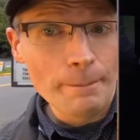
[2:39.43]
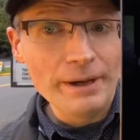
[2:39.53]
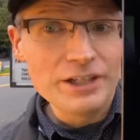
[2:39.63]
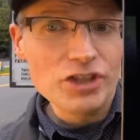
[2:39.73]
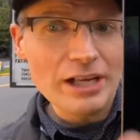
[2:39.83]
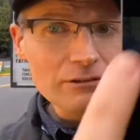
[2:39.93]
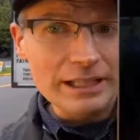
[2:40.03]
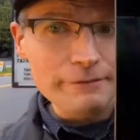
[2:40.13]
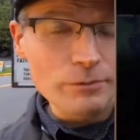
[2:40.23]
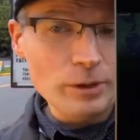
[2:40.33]
But
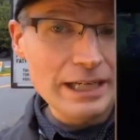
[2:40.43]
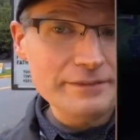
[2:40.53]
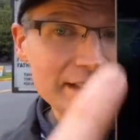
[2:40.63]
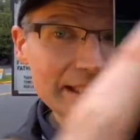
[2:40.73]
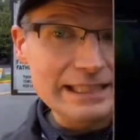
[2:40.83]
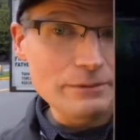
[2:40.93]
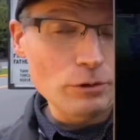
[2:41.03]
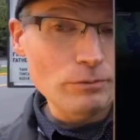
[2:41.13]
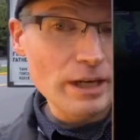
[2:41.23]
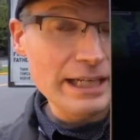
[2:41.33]
generally, from what I've seen, we're
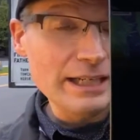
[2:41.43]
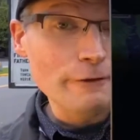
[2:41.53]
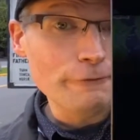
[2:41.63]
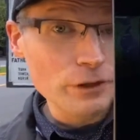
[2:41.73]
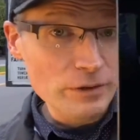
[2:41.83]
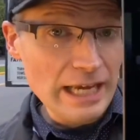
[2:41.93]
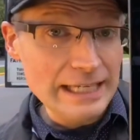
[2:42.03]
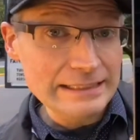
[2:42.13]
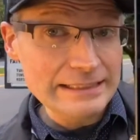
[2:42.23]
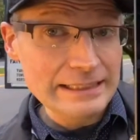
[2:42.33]
running a few
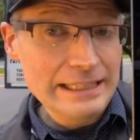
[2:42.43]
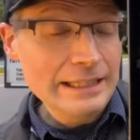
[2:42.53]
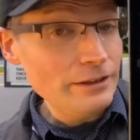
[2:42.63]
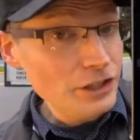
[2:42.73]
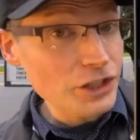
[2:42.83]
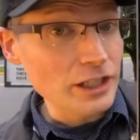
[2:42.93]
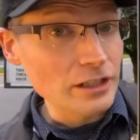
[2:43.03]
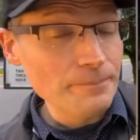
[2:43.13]
days this year